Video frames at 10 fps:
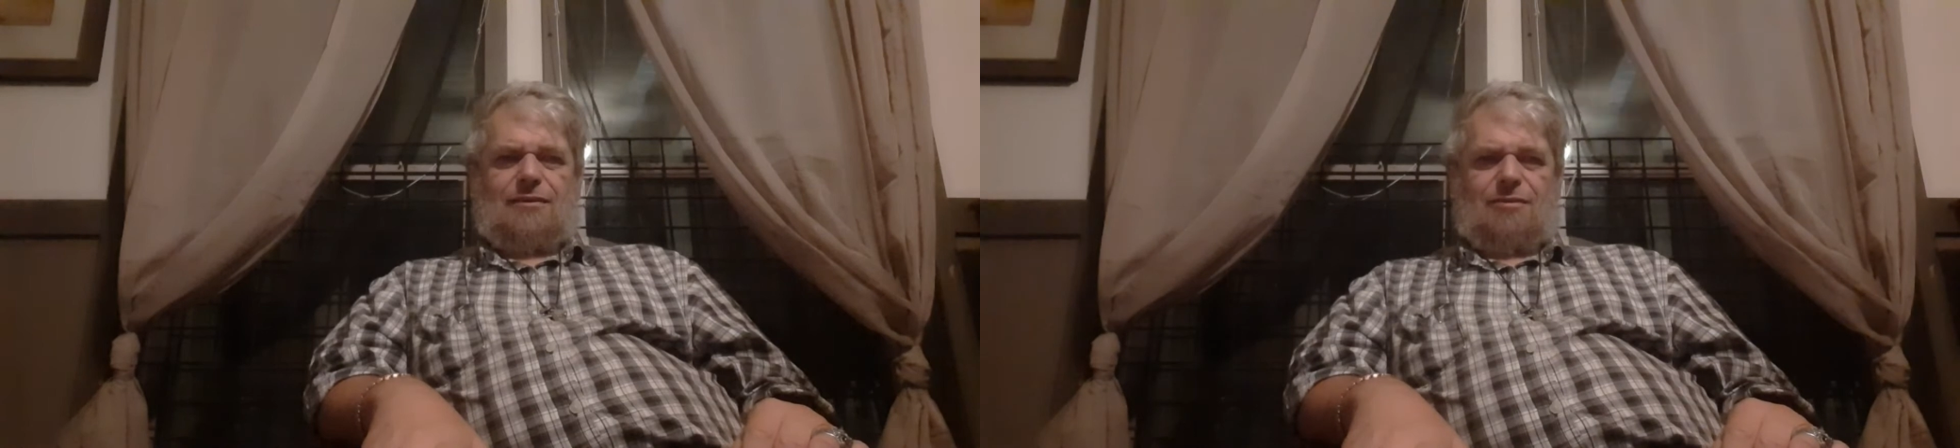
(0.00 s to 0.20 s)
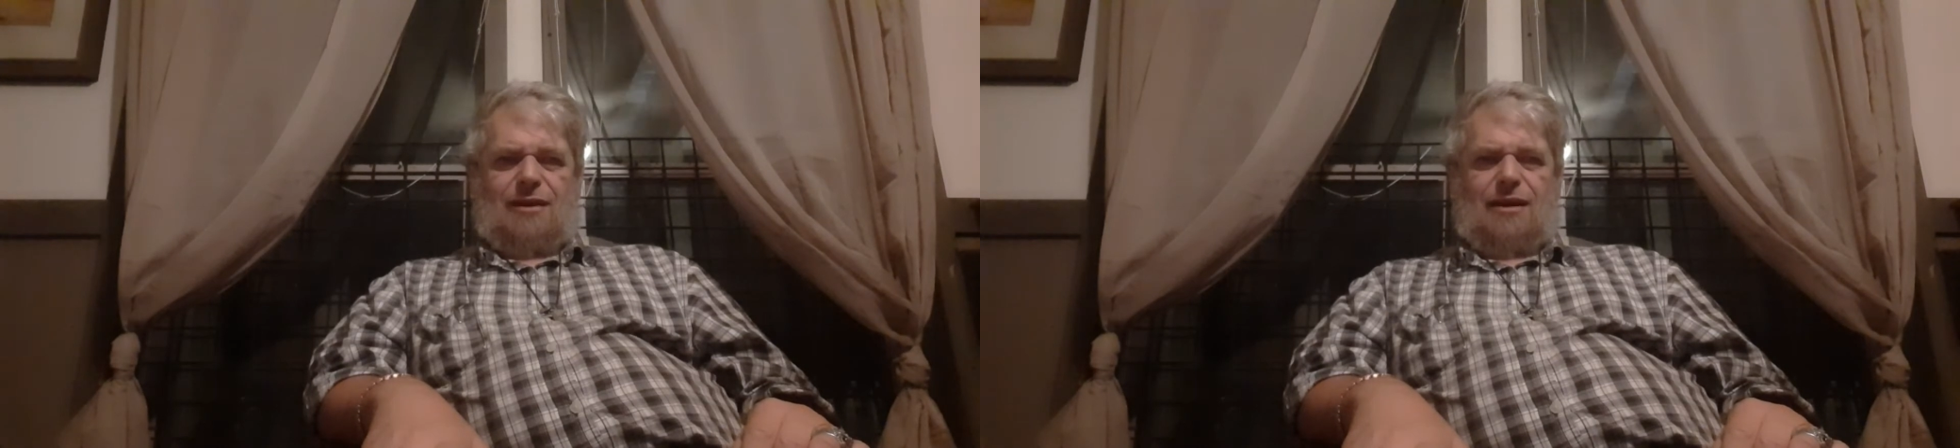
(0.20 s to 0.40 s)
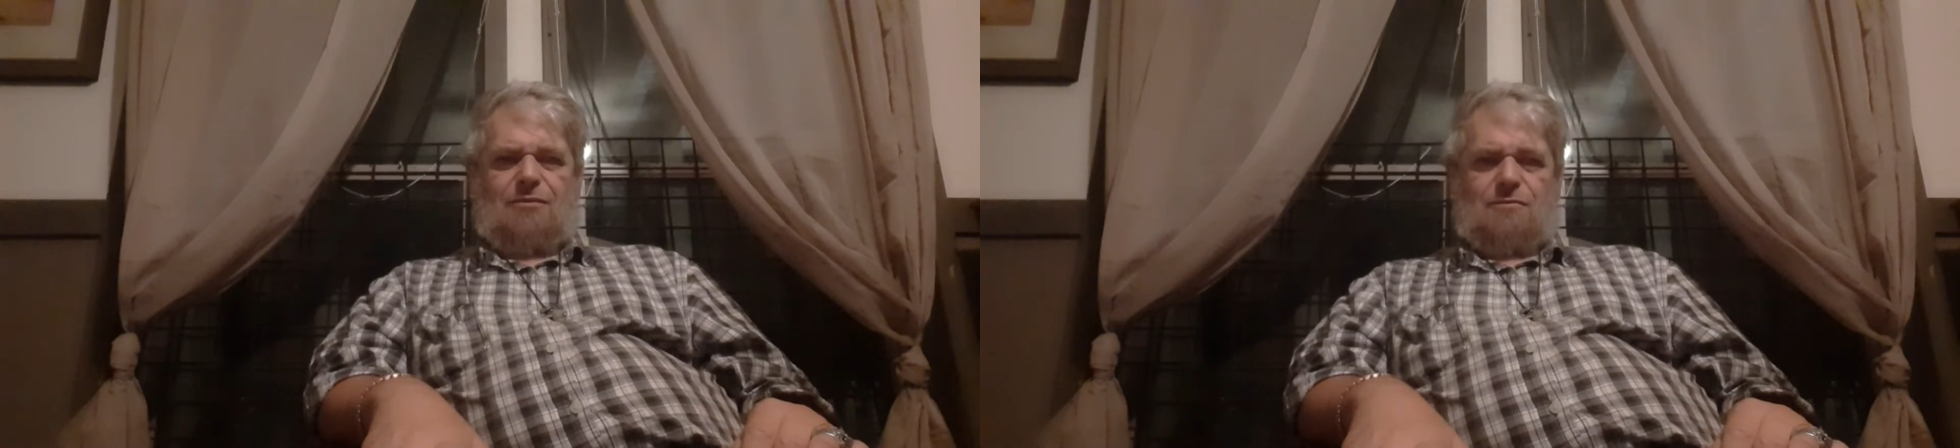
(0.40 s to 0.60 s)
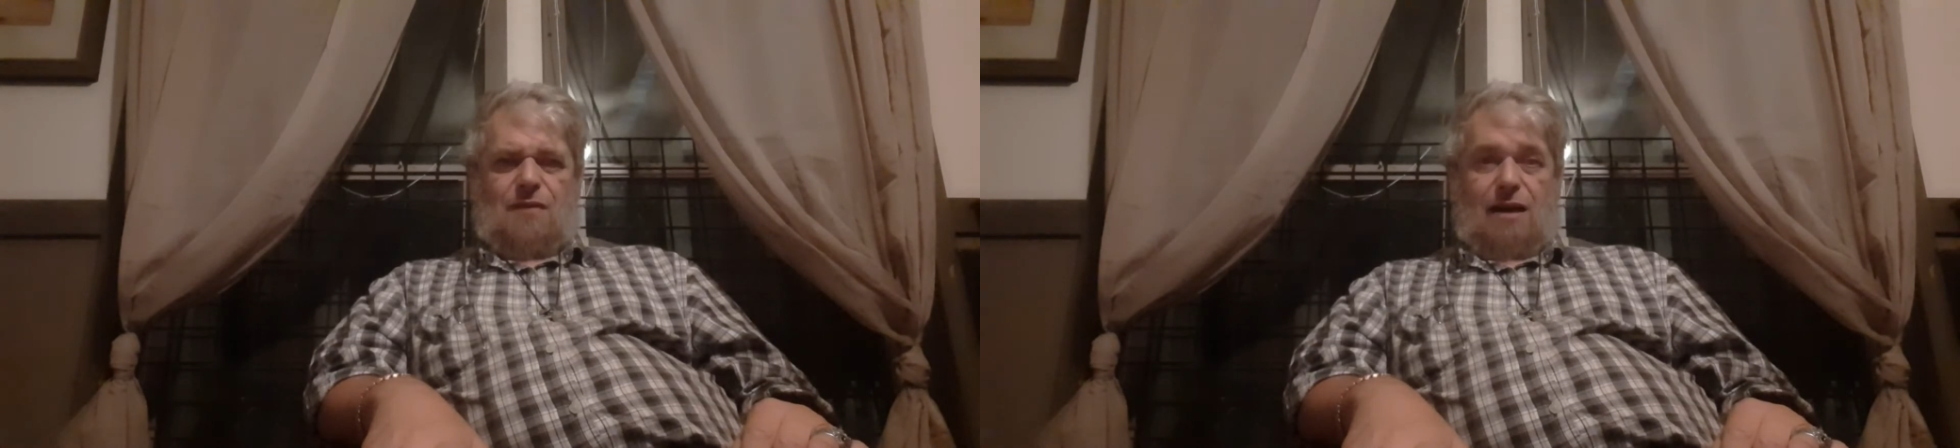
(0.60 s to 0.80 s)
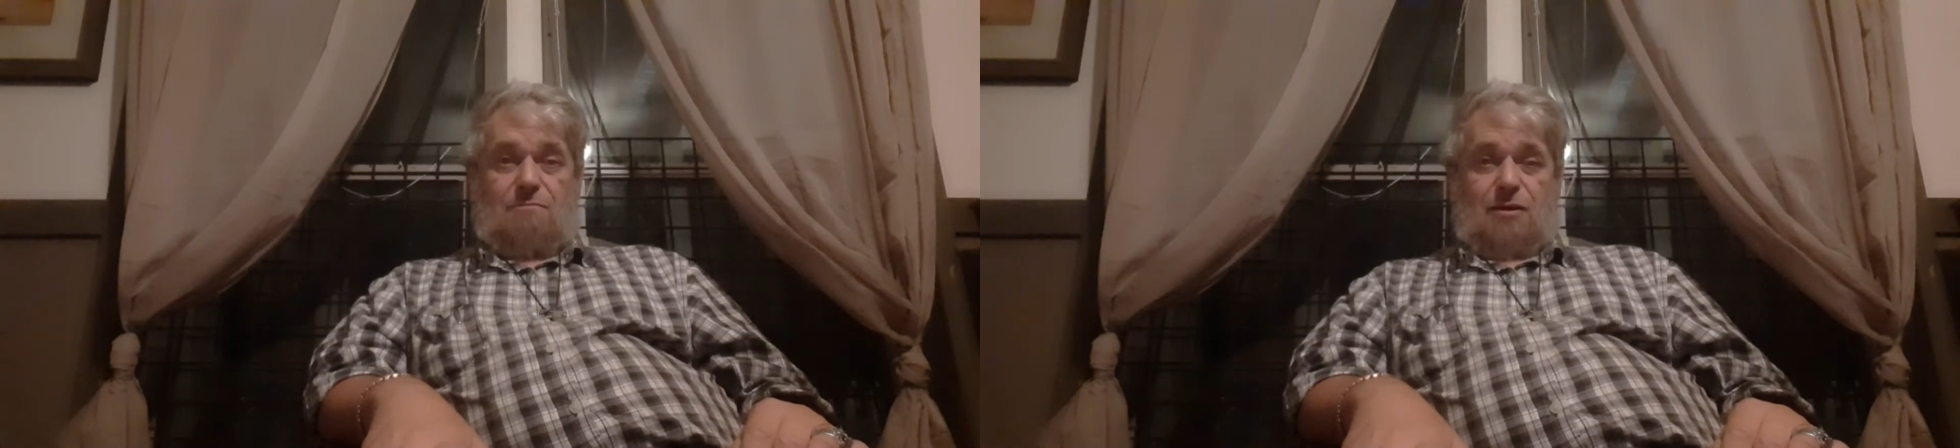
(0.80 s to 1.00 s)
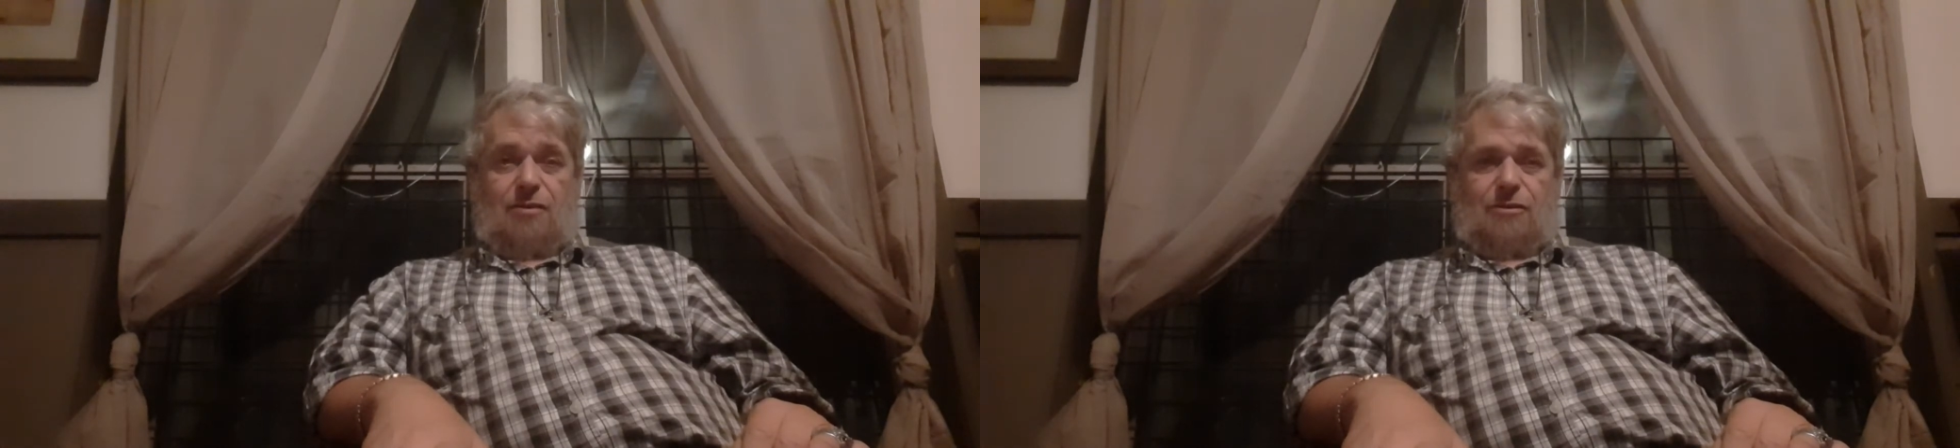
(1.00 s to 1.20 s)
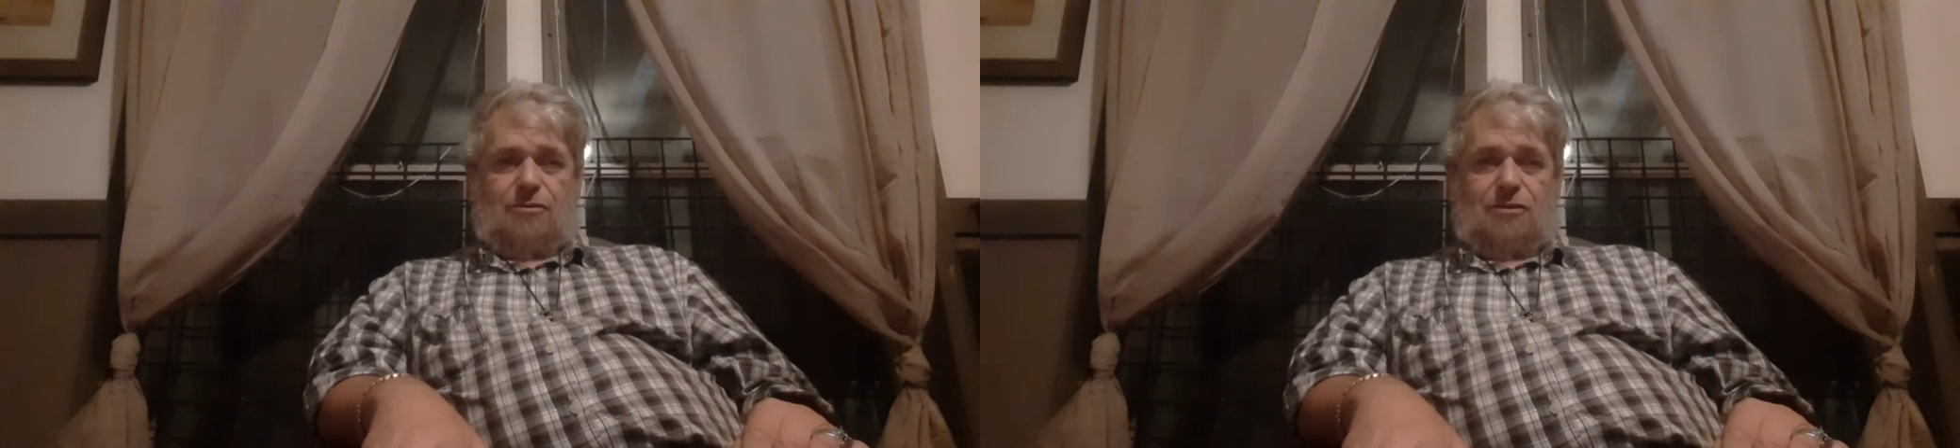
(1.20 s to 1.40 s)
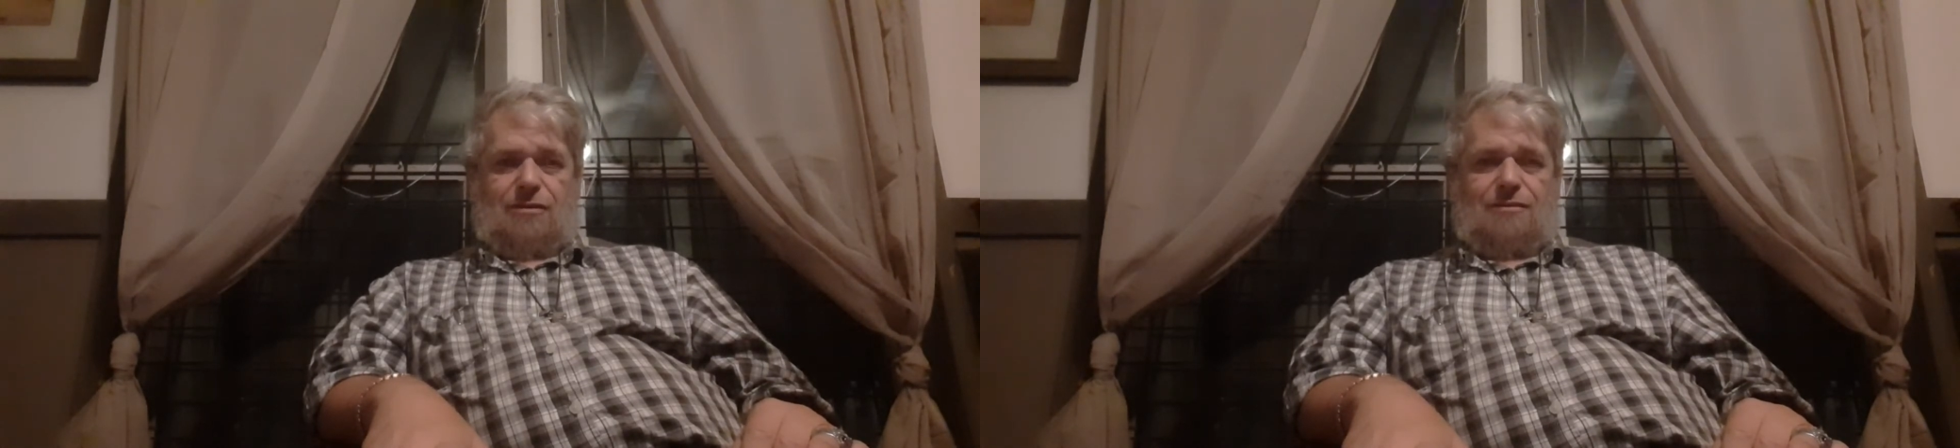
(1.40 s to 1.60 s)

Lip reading: than Five Brothers.